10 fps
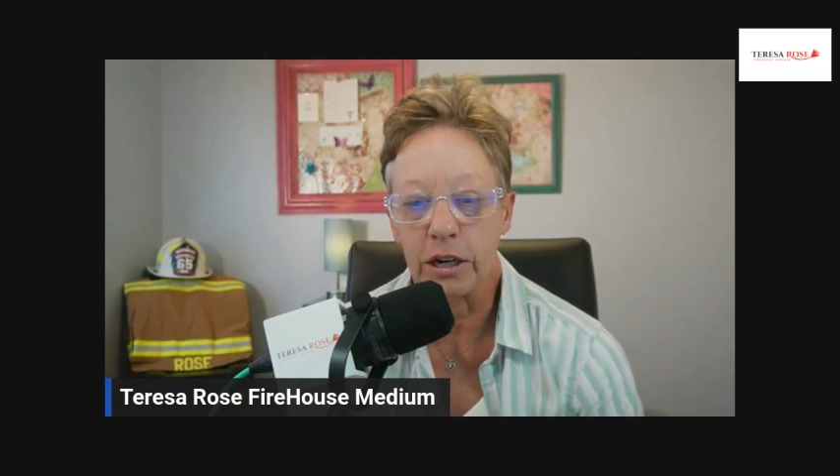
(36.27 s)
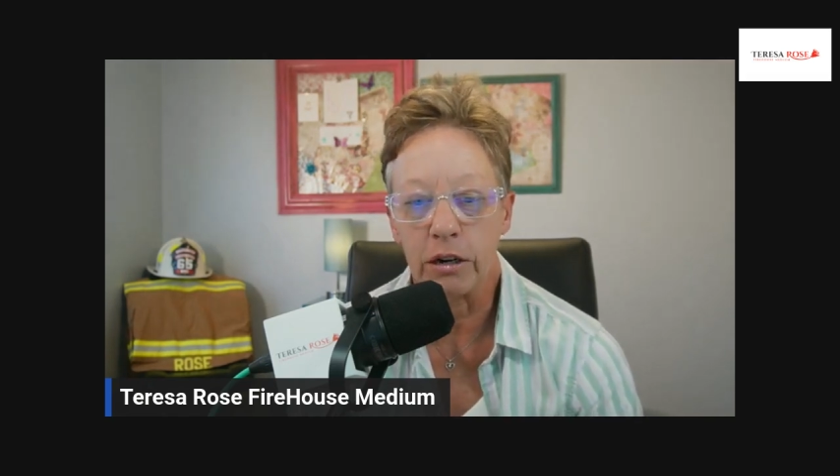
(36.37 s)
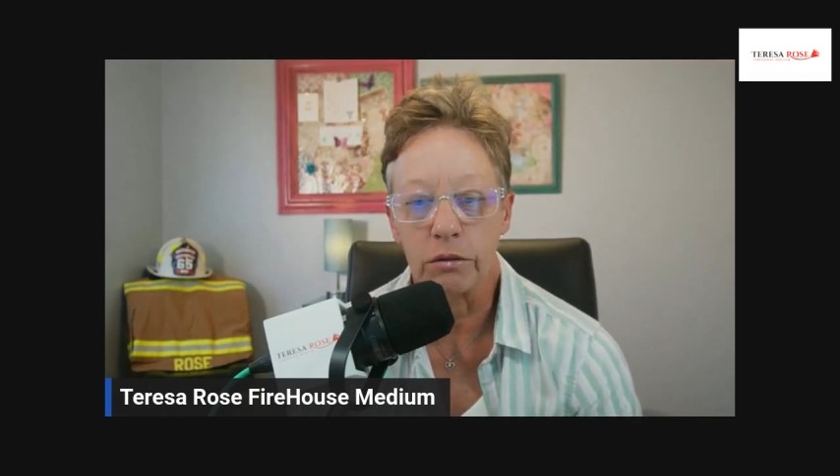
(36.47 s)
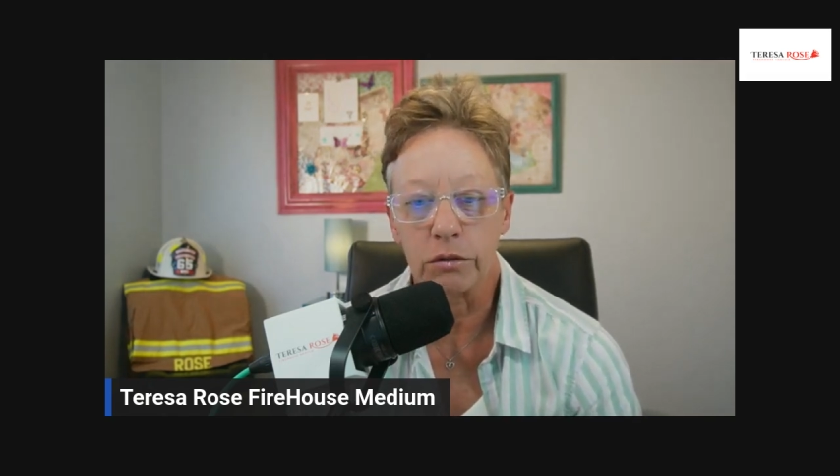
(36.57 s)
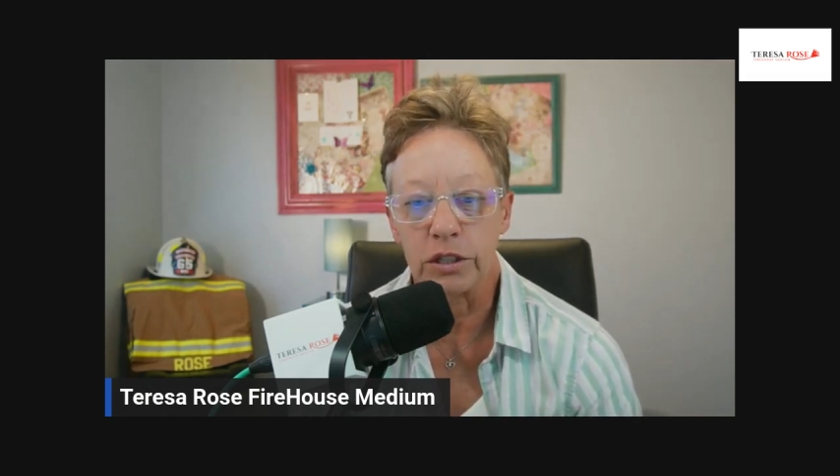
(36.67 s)

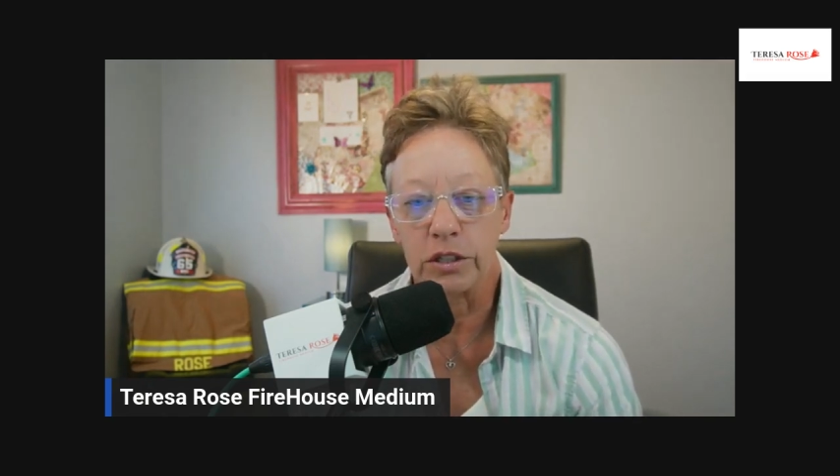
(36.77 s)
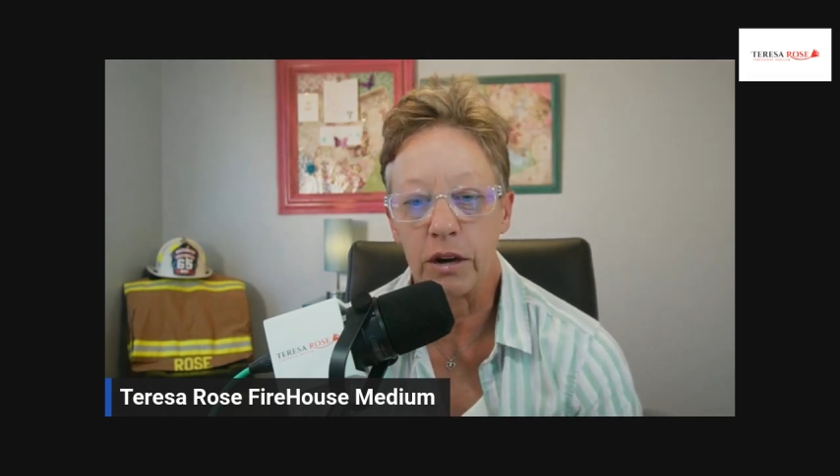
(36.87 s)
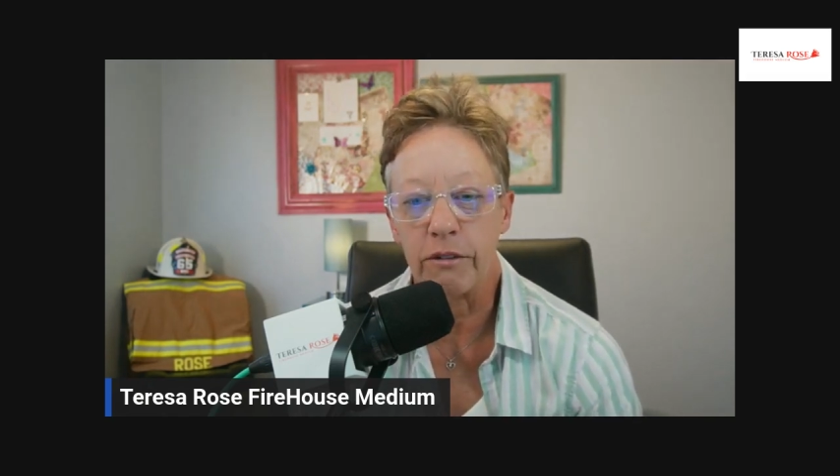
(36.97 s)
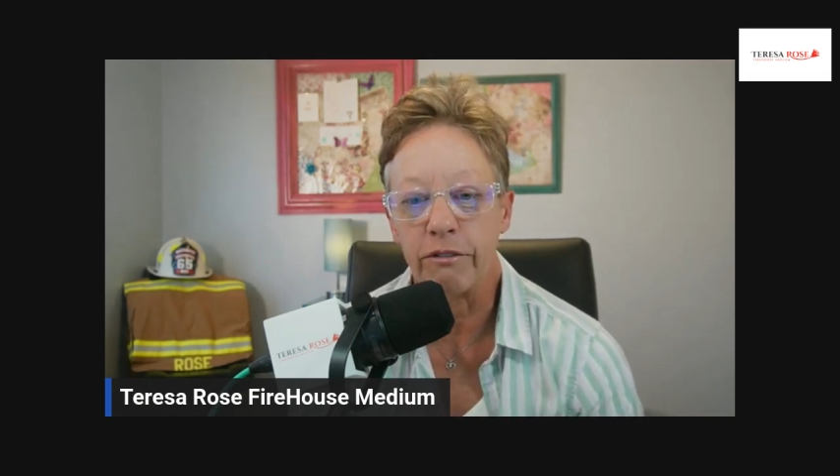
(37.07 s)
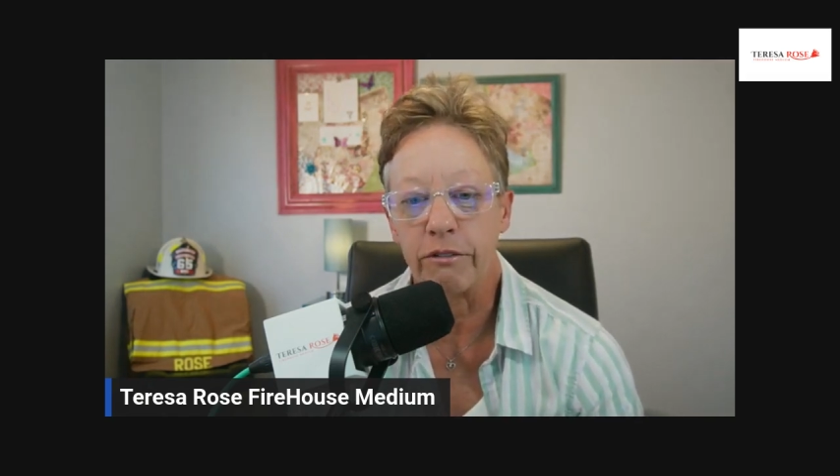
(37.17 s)
our own
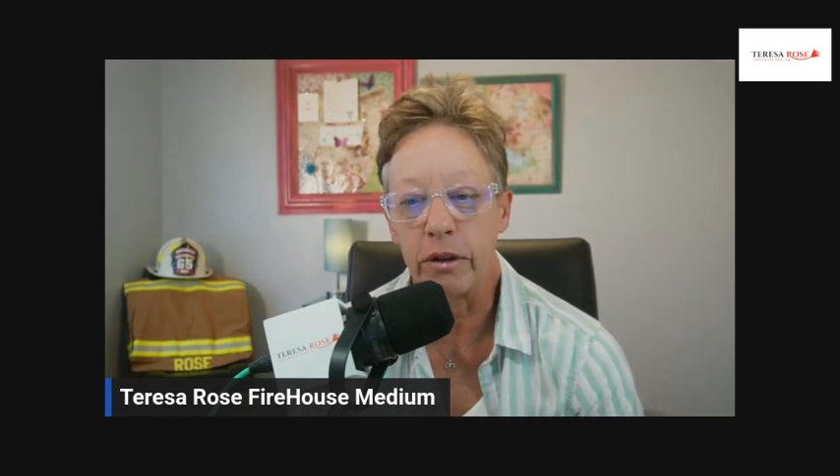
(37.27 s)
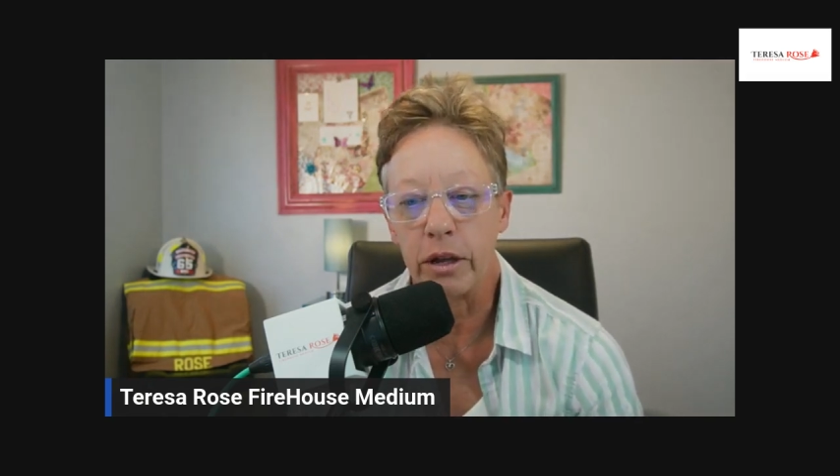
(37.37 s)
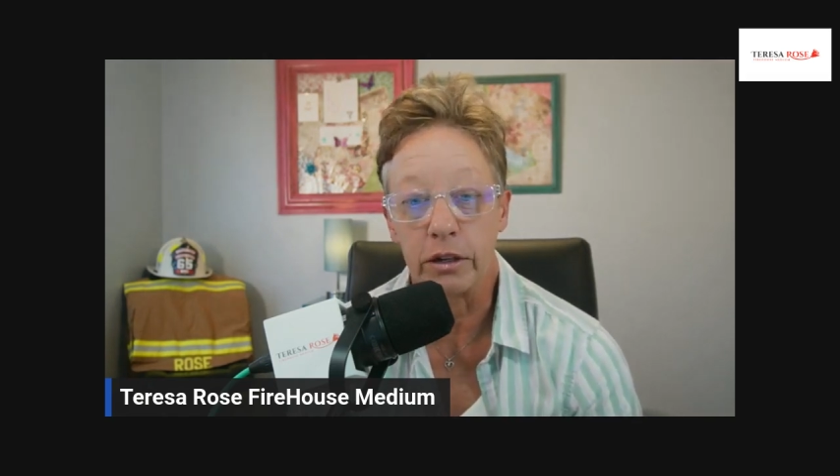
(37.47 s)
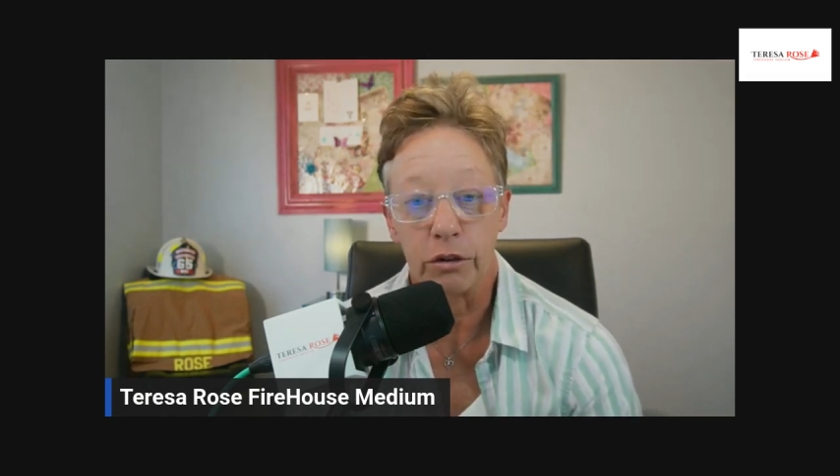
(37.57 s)
stuff and